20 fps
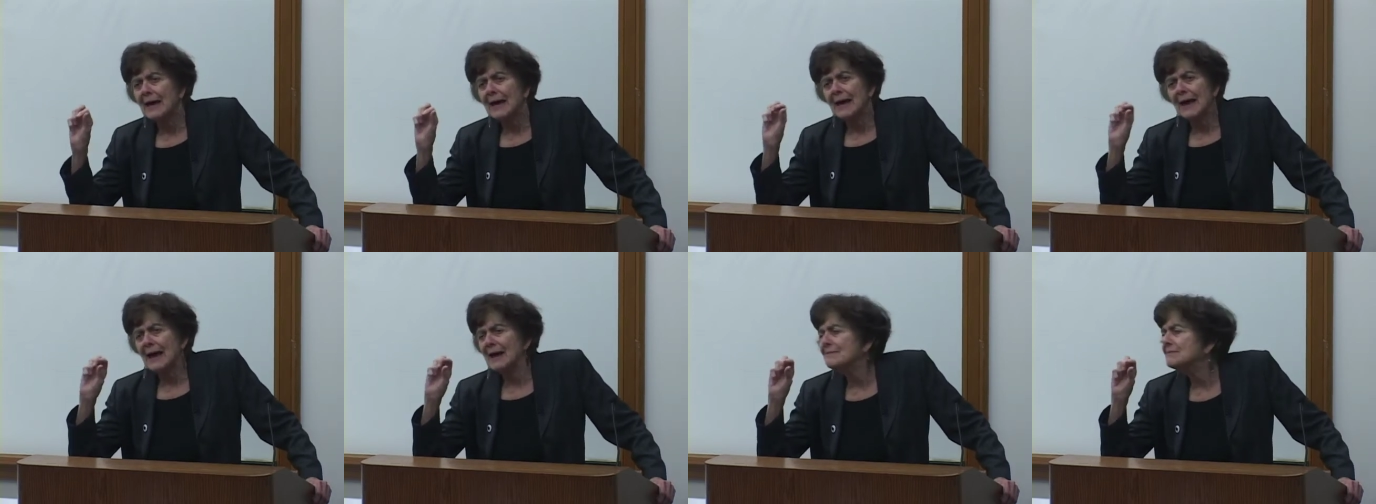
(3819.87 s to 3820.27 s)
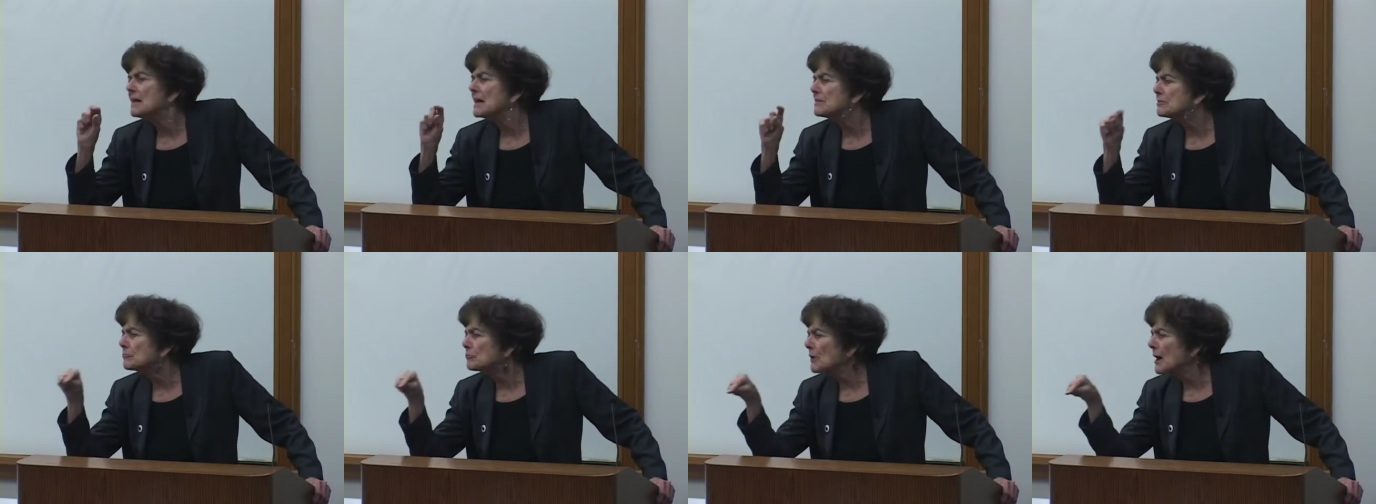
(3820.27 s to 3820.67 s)
and they
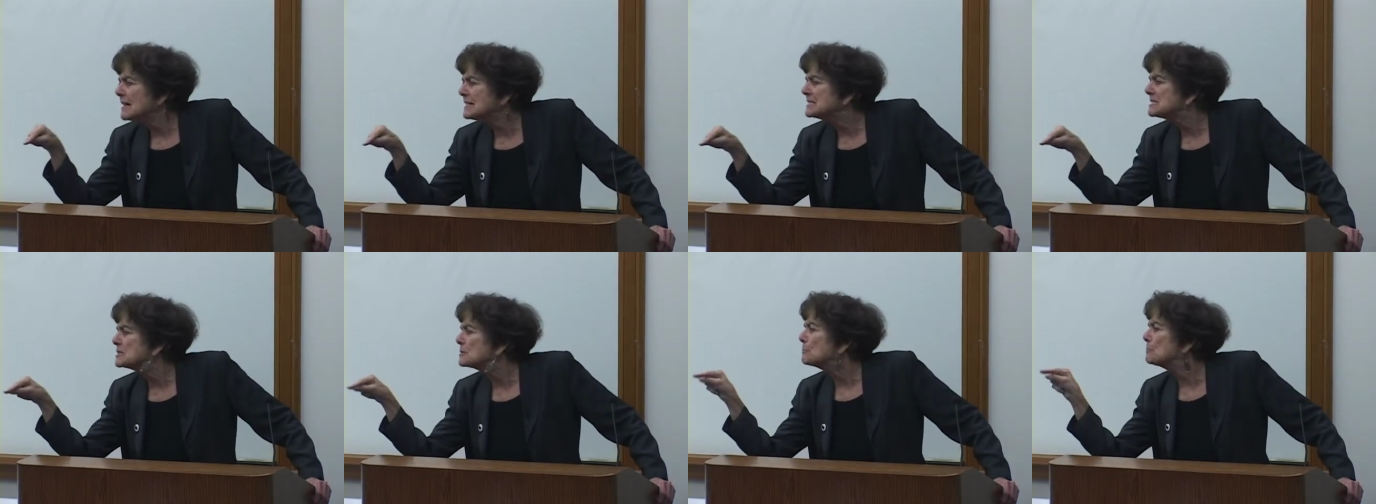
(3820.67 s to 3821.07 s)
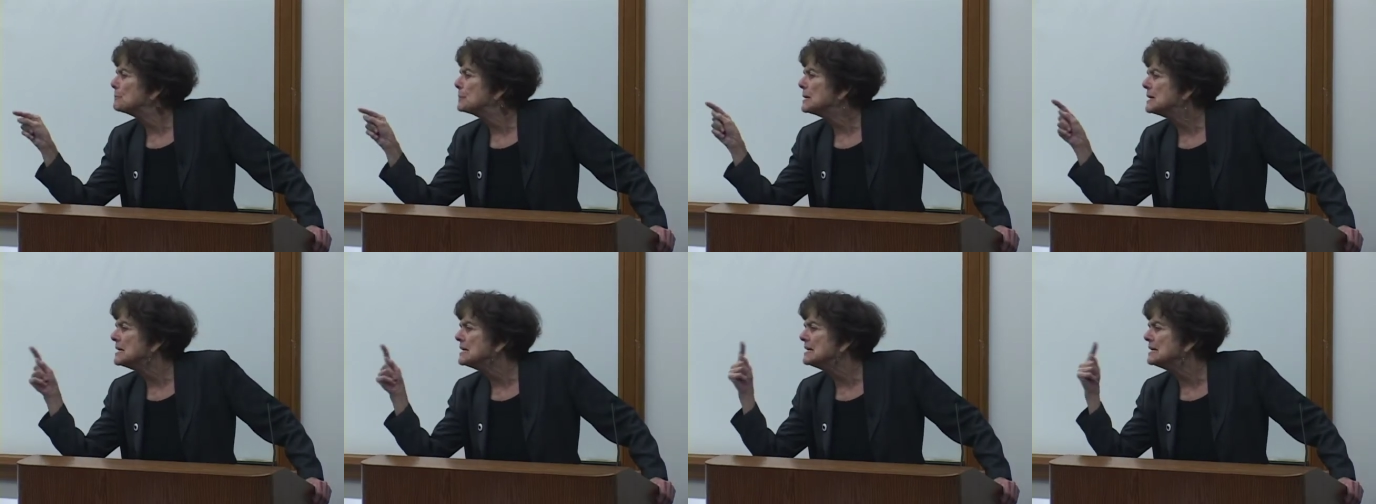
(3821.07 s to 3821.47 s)
threatened to
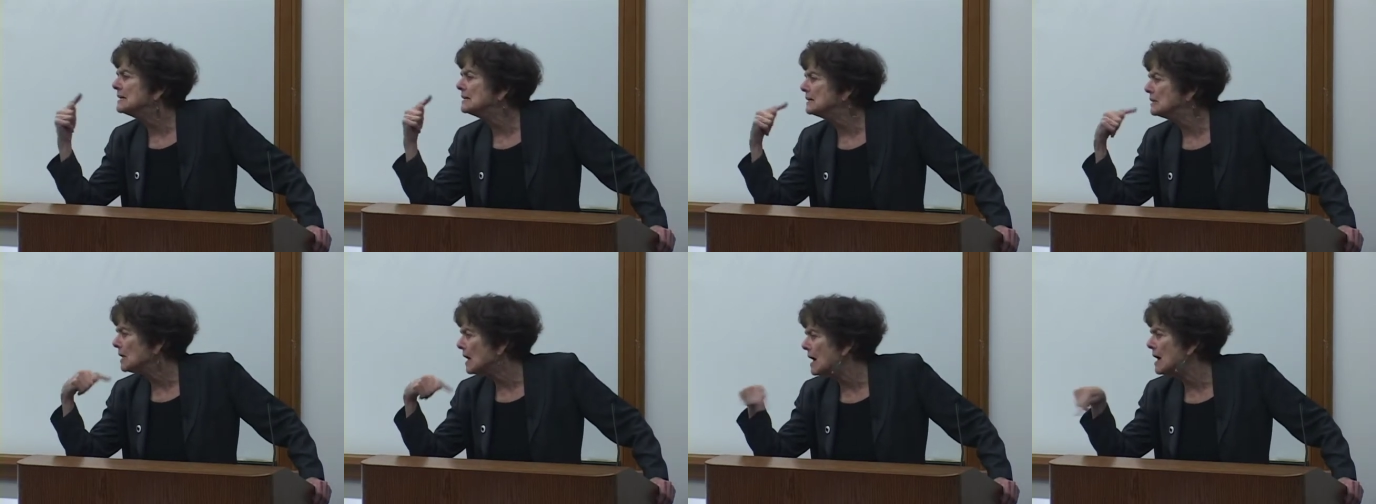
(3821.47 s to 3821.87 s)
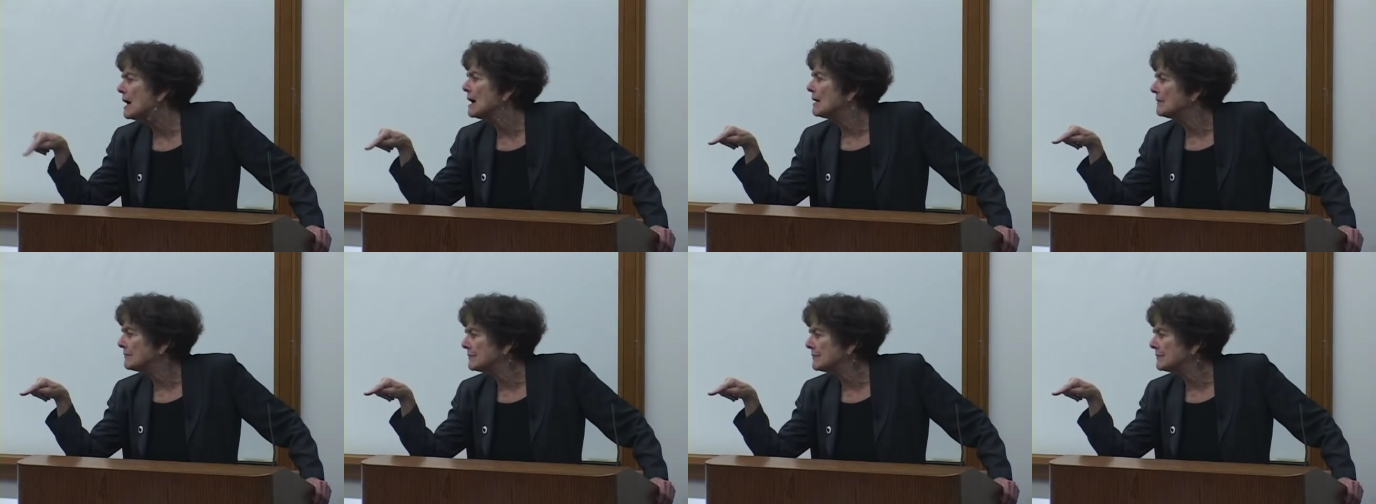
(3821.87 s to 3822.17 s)
peel off